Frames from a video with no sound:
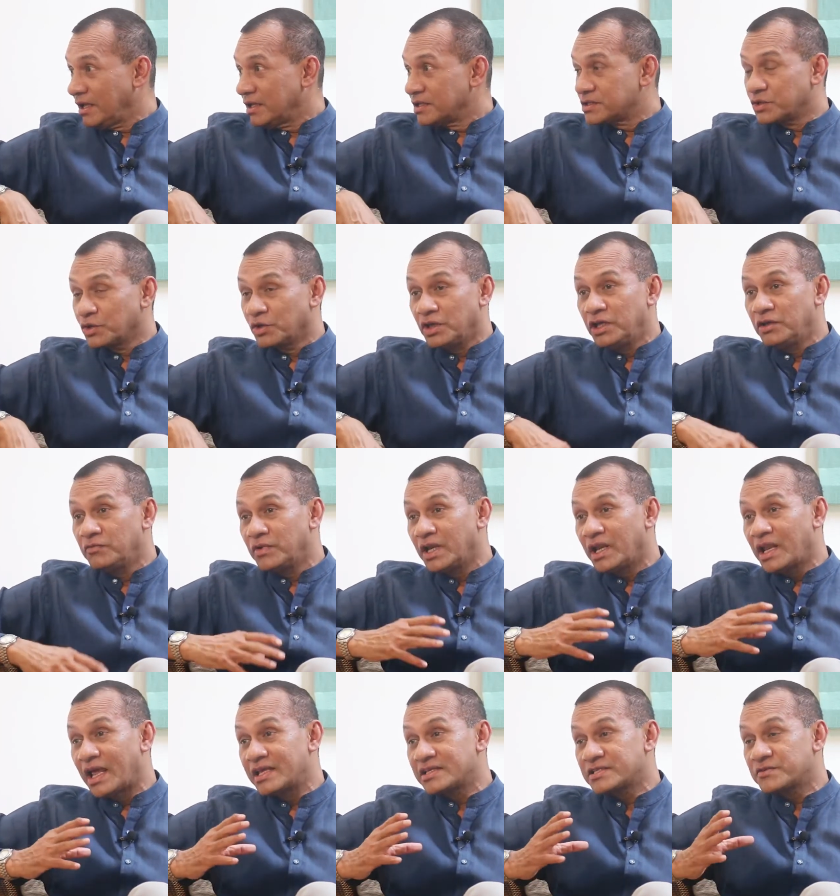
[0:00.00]
So
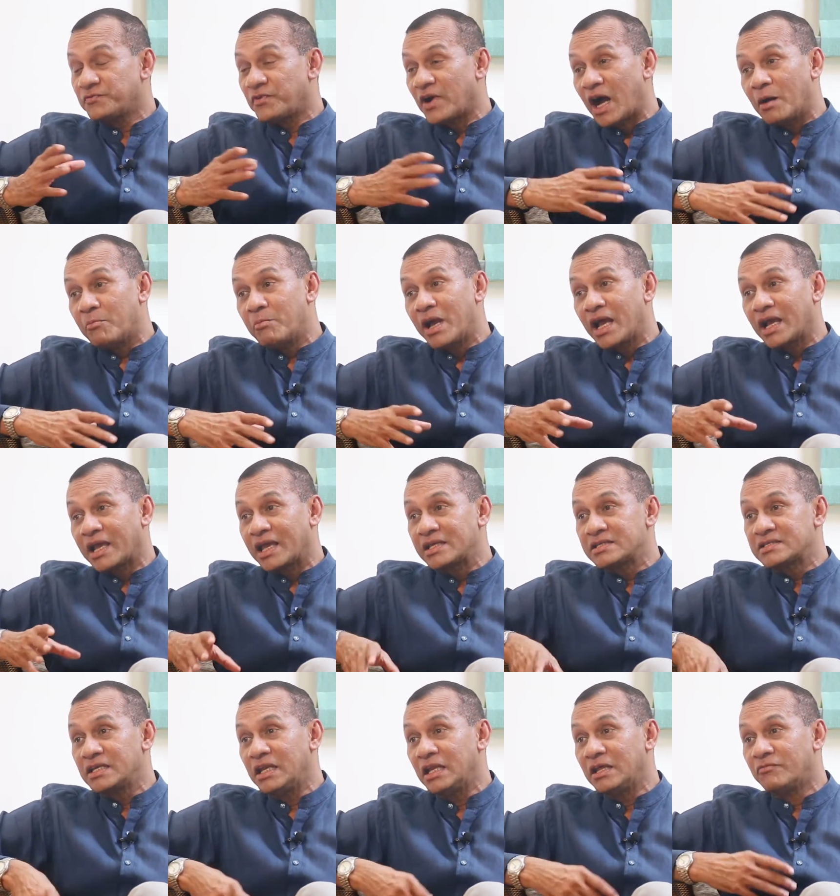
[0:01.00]
even as far back as
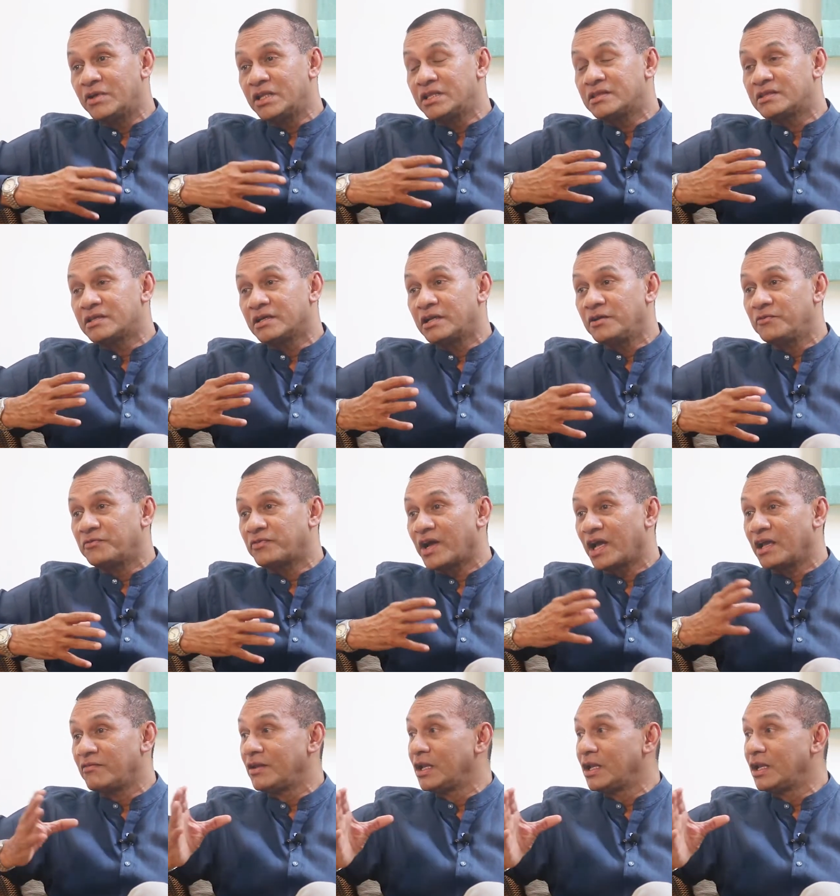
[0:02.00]
1135,